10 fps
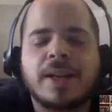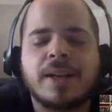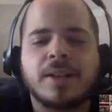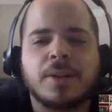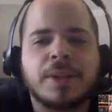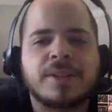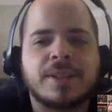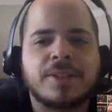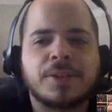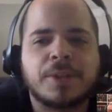writing a Lois
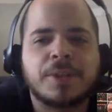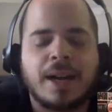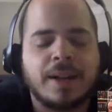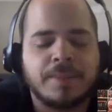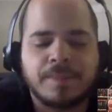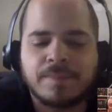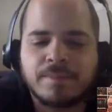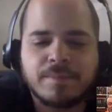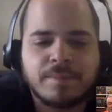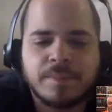Lane story. I'm
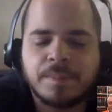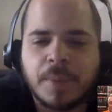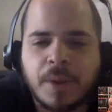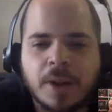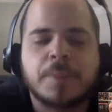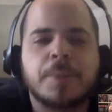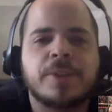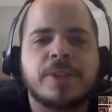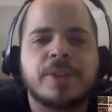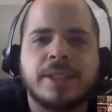hundred
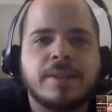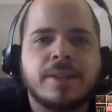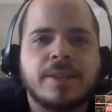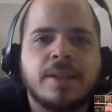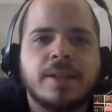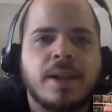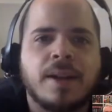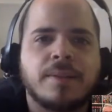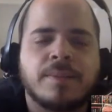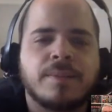percent.
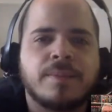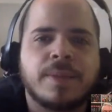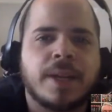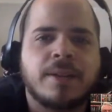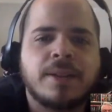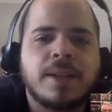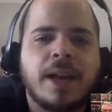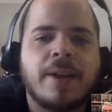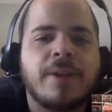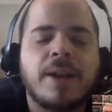I yeah.
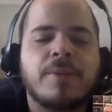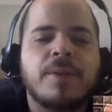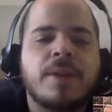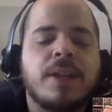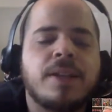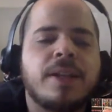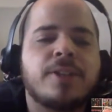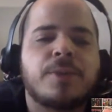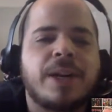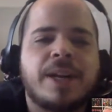At, at,
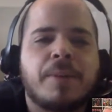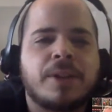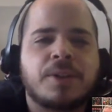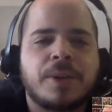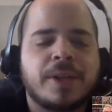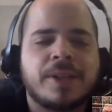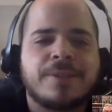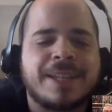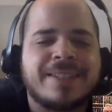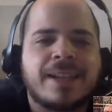his Renee Montoya
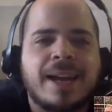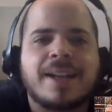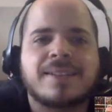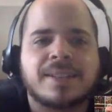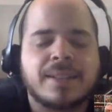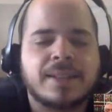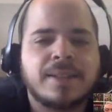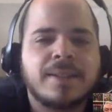is fantastic.